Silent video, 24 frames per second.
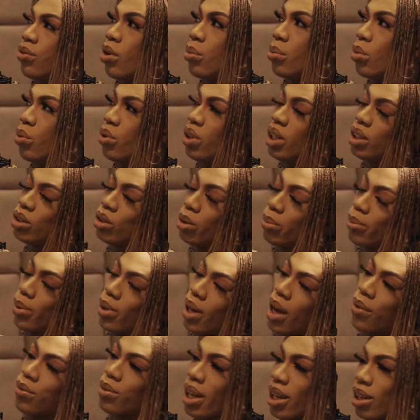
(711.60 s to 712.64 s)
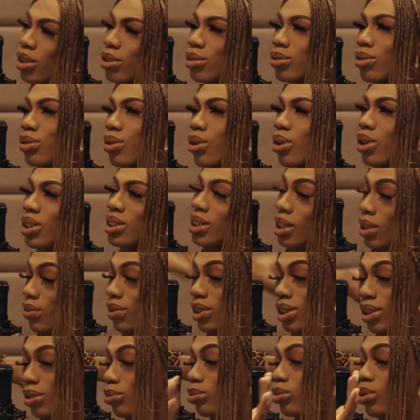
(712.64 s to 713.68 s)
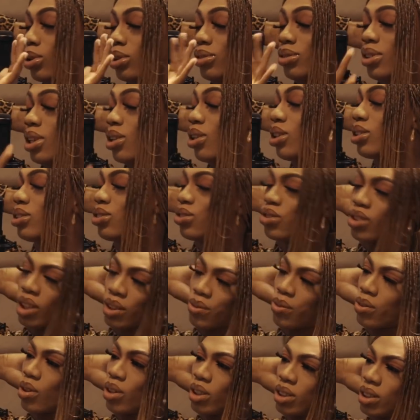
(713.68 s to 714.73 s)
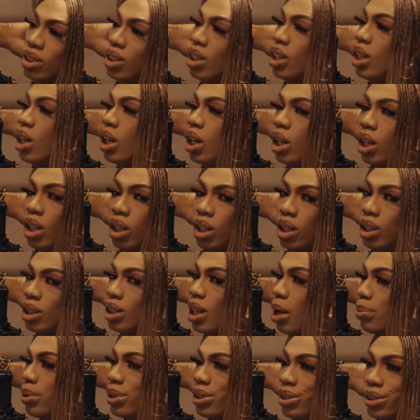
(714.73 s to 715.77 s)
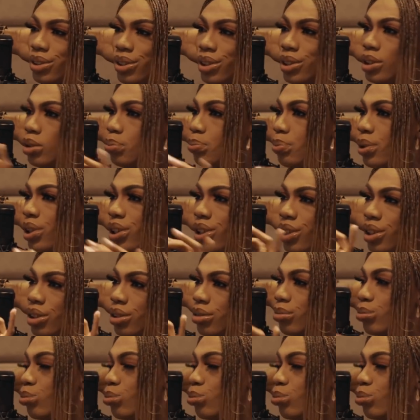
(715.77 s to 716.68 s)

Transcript: from Orile to Marwa, you have to like cross and everything. It was a little stressful because that place is a speeding